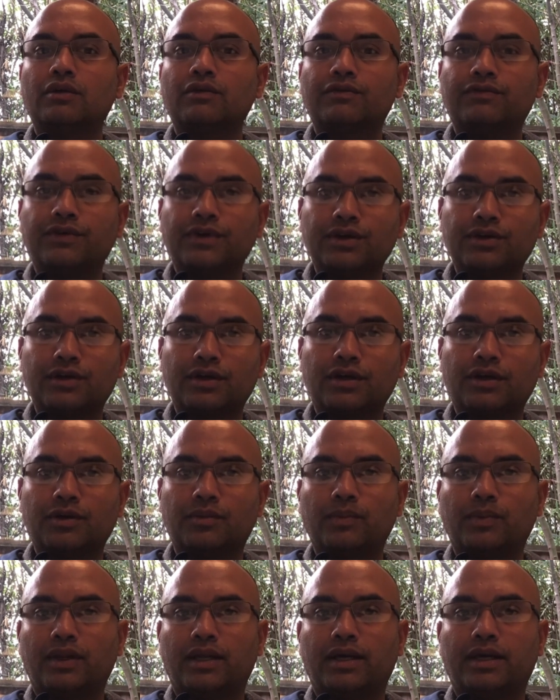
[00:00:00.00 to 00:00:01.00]
FINRA
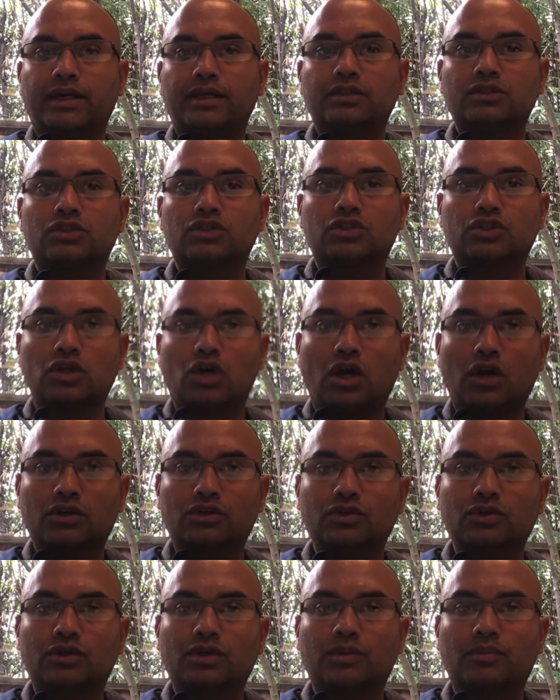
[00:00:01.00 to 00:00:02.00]
compliance,
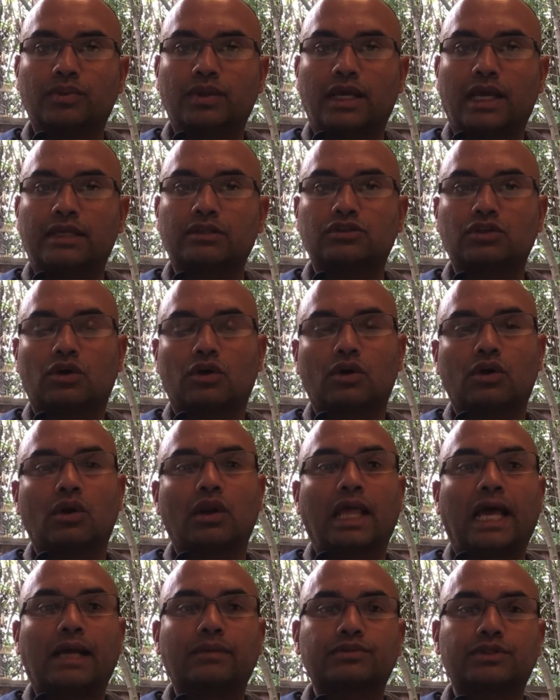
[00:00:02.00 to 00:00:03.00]
SOC 2 compliance are
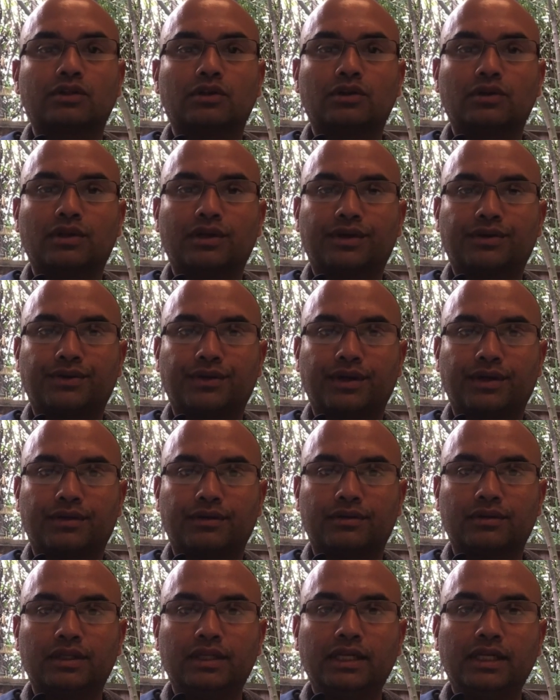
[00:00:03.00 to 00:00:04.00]
all absolutely
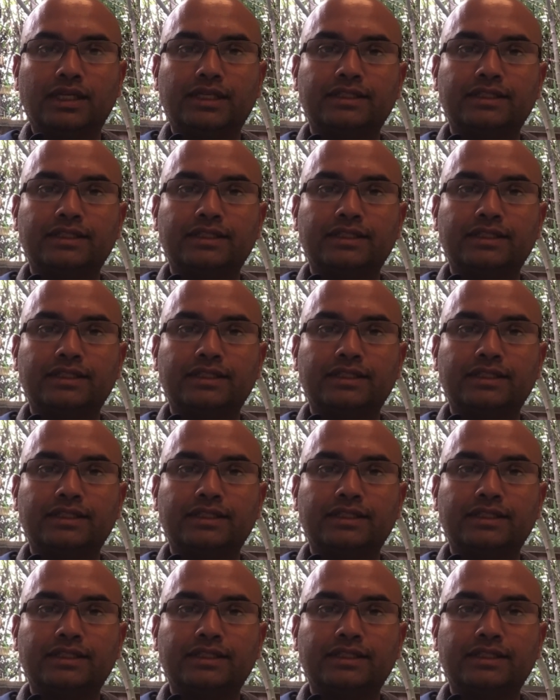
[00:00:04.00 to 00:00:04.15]
critical.